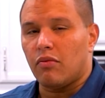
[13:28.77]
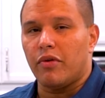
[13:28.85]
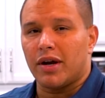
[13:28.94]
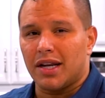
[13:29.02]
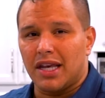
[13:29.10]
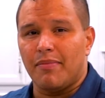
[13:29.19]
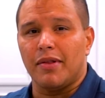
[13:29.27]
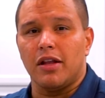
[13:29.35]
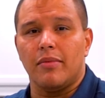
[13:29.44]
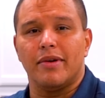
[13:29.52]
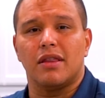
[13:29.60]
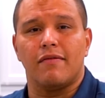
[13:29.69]
We're gonna keep a
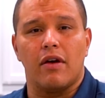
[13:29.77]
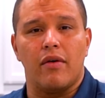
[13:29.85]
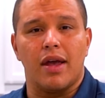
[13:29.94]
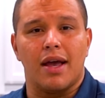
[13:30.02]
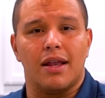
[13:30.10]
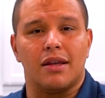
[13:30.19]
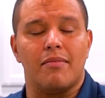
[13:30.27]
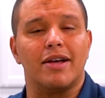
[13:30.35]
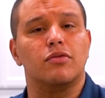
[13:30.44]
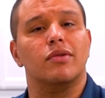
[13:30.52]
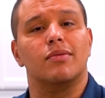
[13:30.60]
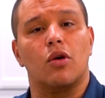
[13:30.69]
little bit at the very end to
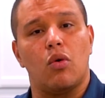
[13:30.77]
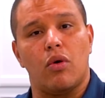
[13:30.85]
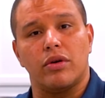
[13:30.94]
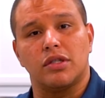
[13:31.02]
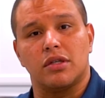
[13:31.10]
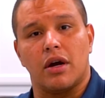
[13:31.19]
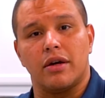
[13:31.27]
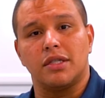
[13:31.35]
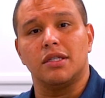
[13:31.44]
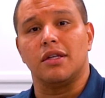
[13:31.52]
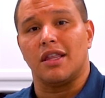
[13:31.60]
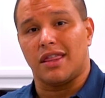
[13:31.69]
mix with some
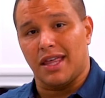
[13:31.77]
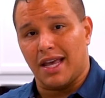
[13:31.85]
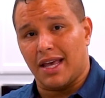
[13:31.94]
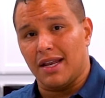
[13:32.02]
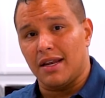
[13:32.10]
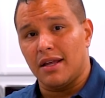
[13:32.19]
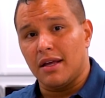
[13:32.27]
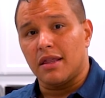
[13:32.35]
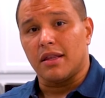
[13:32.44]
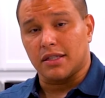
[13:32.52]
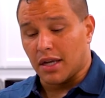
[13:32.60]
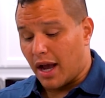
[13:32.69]
cornstarch to thicken
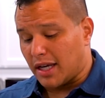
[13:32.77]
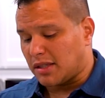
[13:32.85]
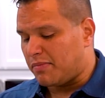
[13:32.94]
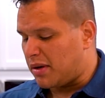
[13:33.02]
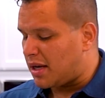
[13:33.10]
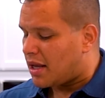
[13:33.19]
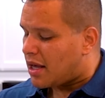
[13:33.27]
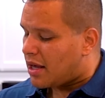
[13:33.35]
the sauce, but